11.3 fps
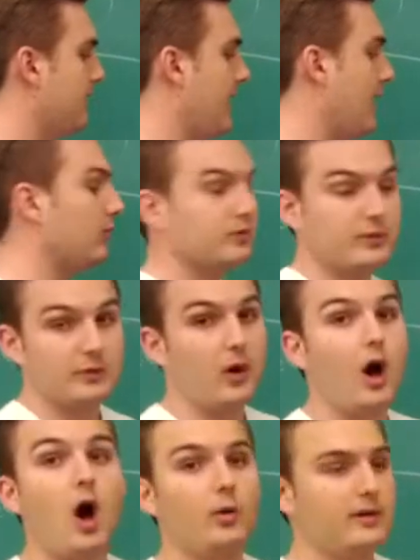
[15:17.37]
And that was what it
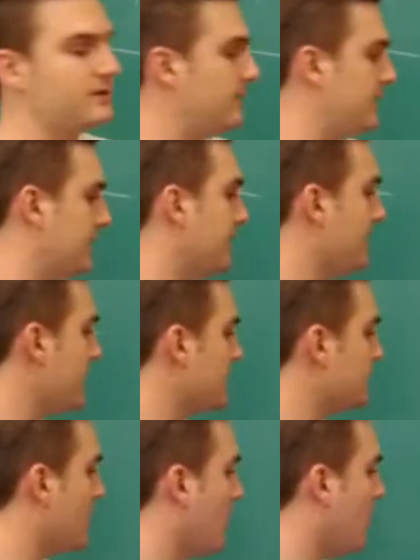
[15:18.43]
will always be.
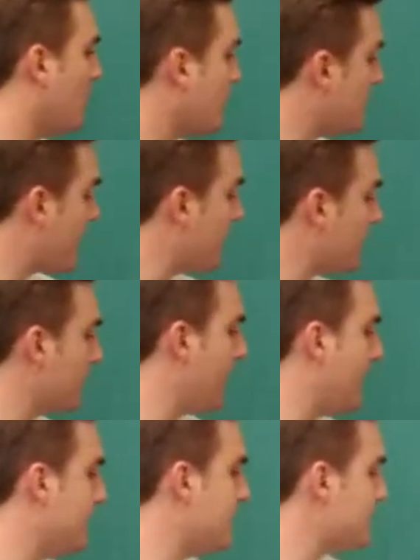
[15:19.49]
So we remember
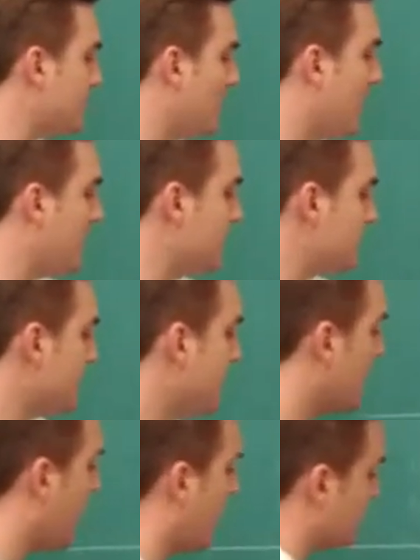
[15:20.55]
that this was
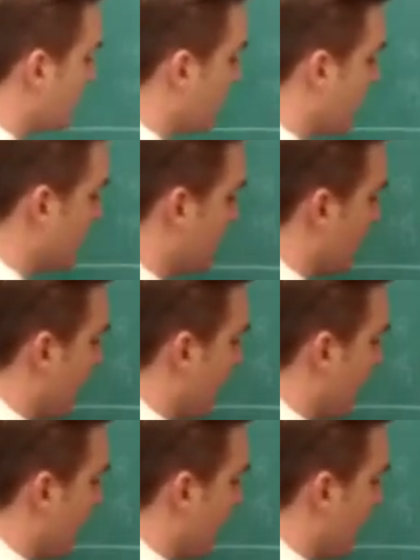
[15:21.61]
concentration,